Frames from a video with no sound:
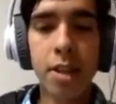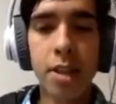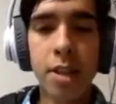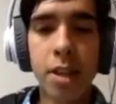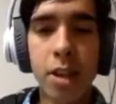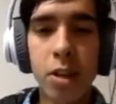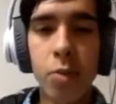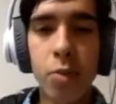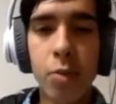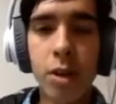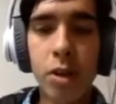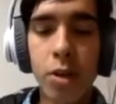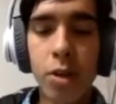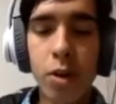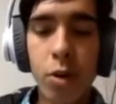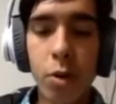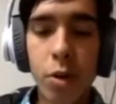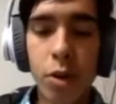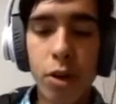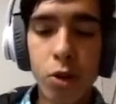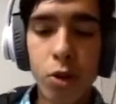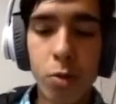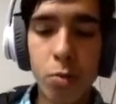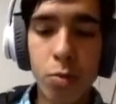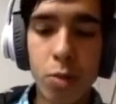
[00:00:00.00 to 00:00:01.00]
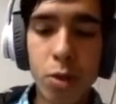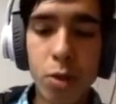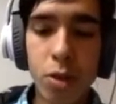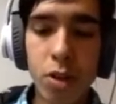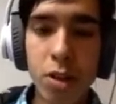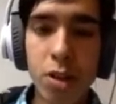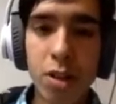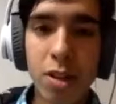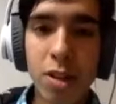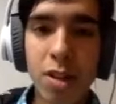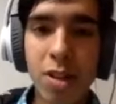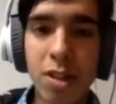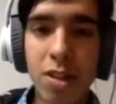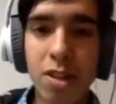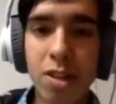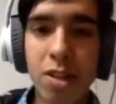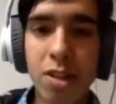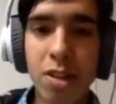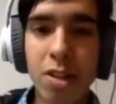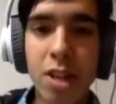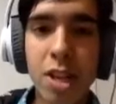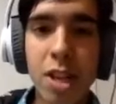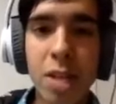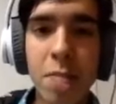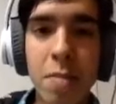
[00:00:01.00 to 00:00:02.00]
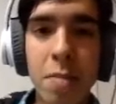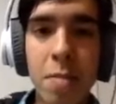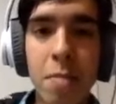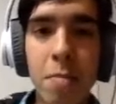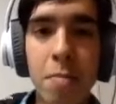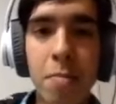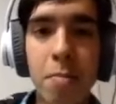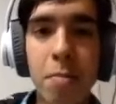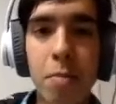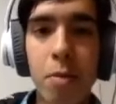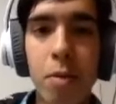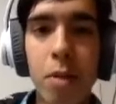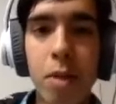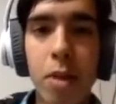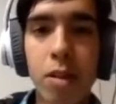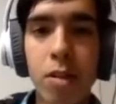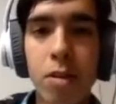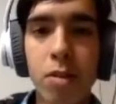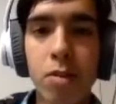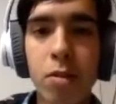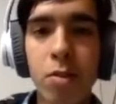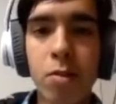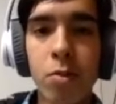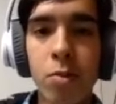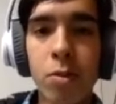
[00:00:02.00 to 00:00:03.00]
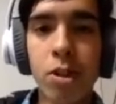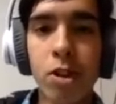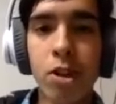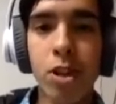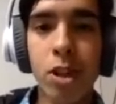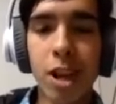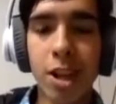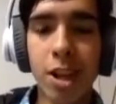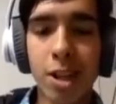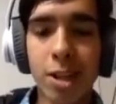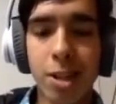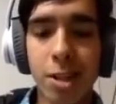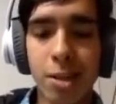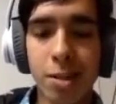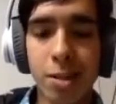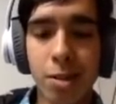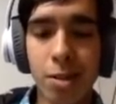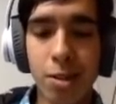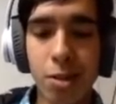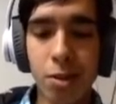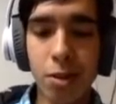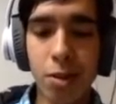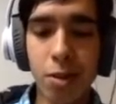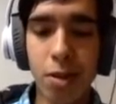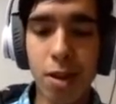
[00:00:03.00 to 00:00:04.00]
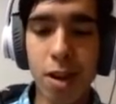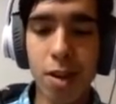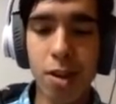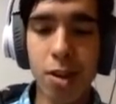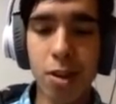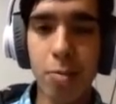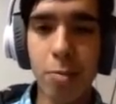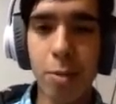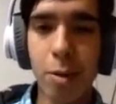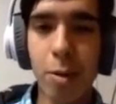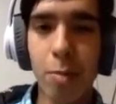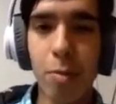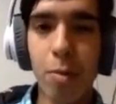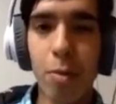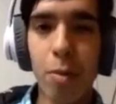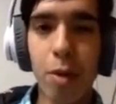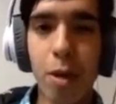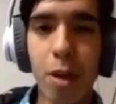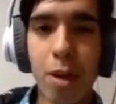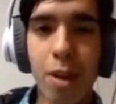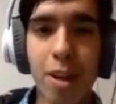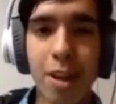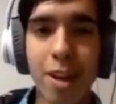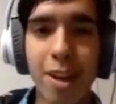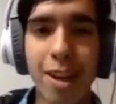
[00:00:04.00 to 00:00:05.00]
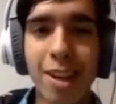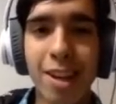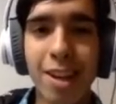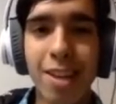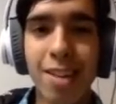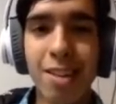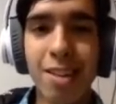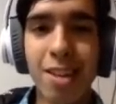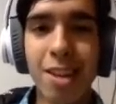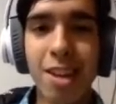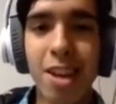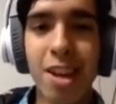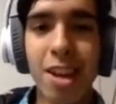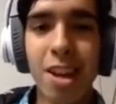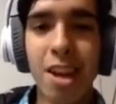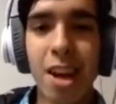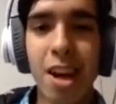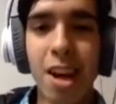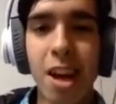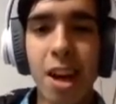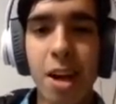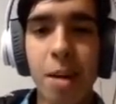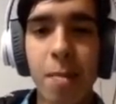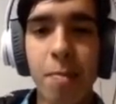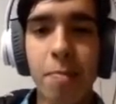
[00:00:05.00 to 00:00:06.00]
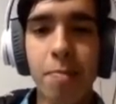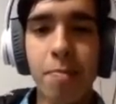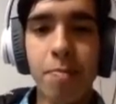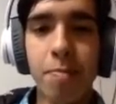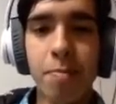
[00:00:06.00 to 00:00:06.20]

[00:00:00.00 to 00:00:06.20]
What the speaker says: there we are going to put the steam boiler, which I don't know how to spell boil, I guess. So